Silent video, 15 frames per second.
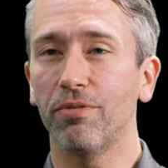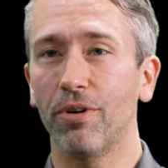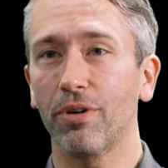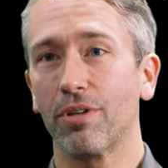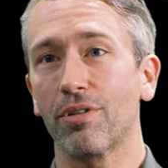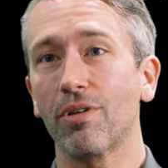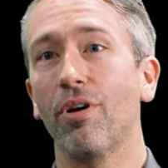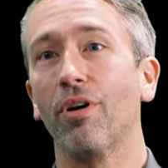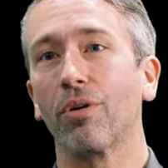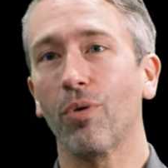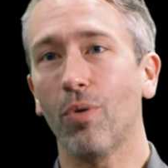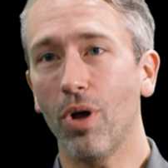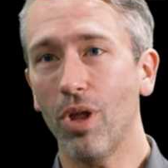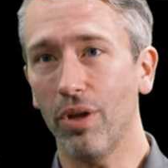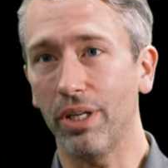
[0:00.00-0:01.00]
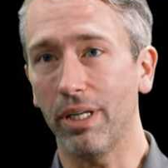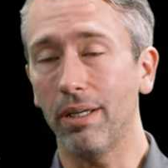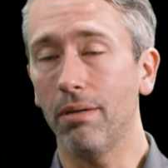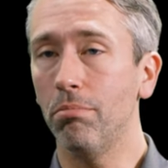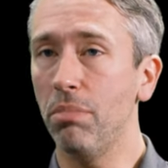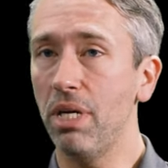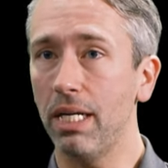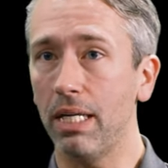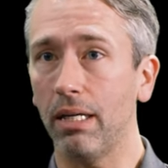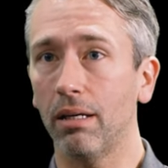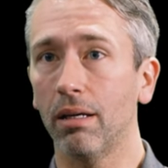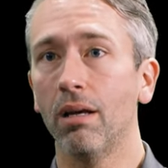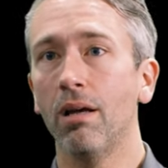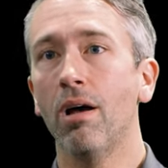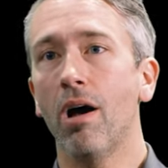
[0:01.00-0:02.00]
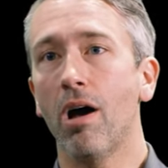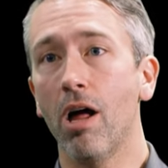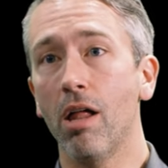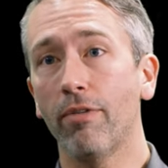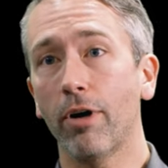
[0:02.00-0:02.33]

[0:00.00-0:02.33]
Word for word: focus on quality, meaning all